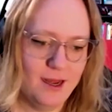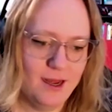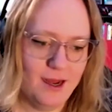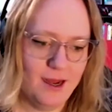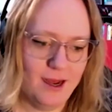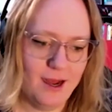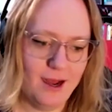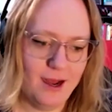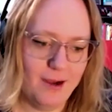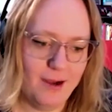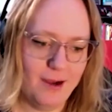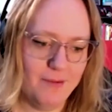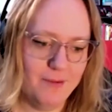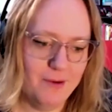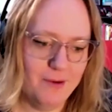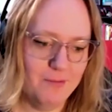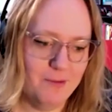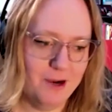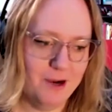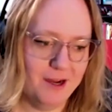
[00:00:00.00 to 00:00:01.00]

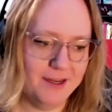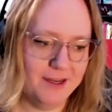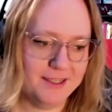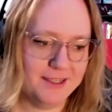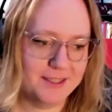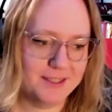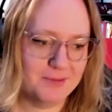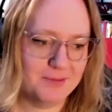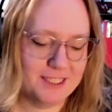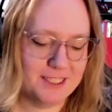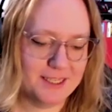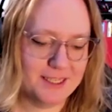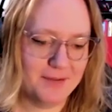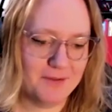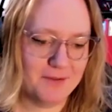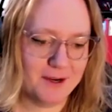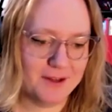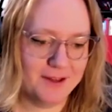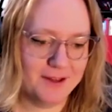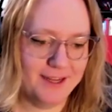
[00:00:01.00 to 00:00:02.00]
but
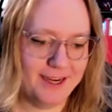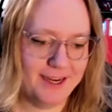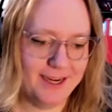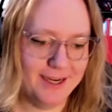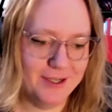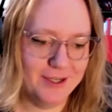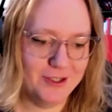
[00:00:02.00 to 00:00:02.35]
specifically